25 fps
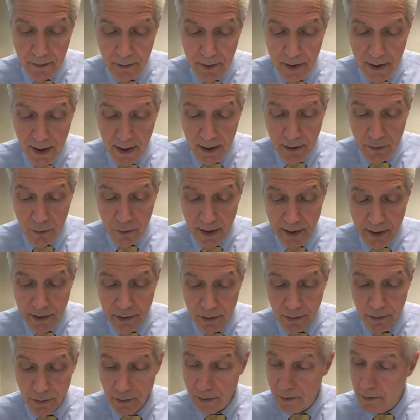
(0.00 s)
Not quite
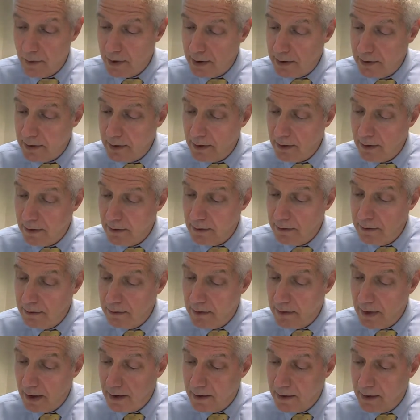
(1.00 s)
sure what
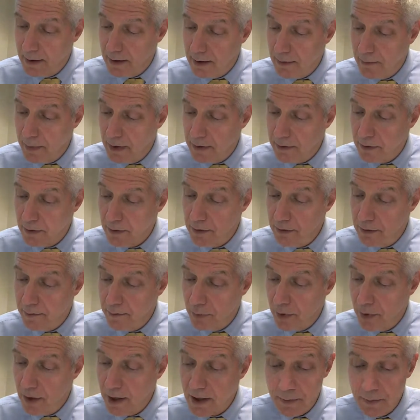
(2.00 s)
they think about the group
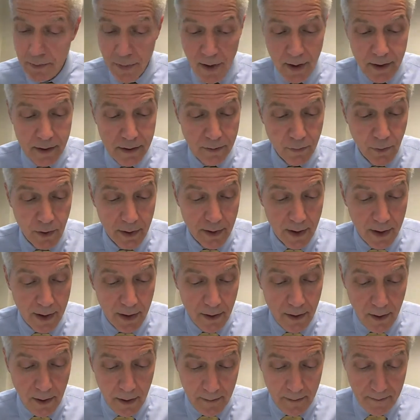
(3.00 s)
prospects and where they
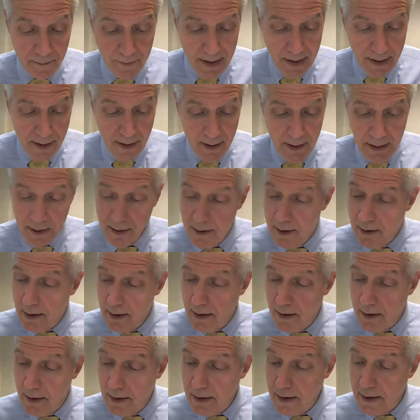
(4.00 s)
are.
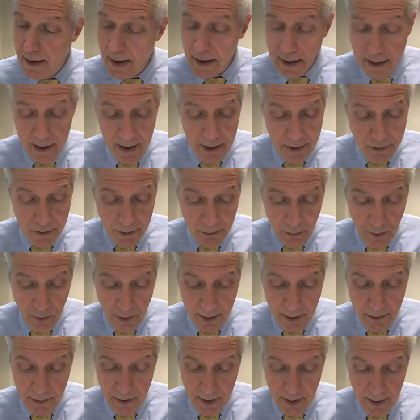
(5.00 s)
And in case you're
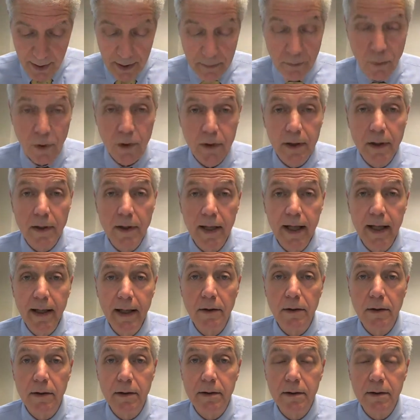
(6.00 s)
wondering, and we're in
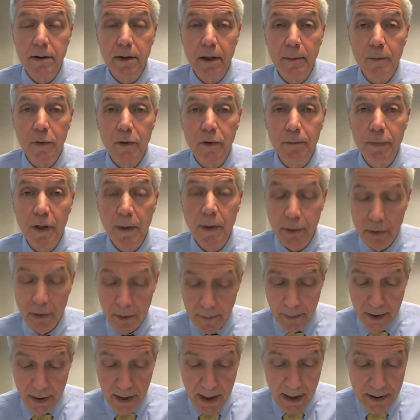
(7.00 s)
England, a number of people
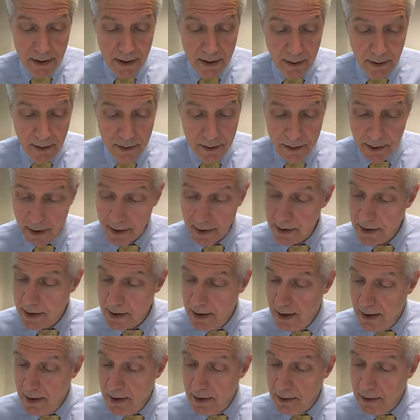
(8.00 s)
have been asking us this.
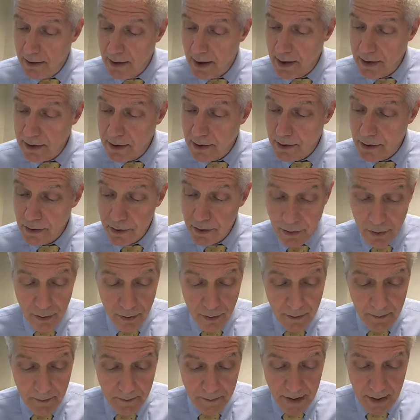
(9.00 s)
Yes, it's
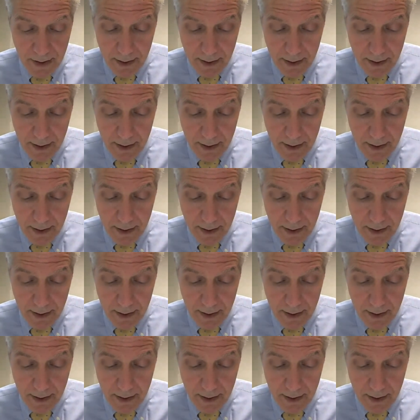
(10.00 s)
true.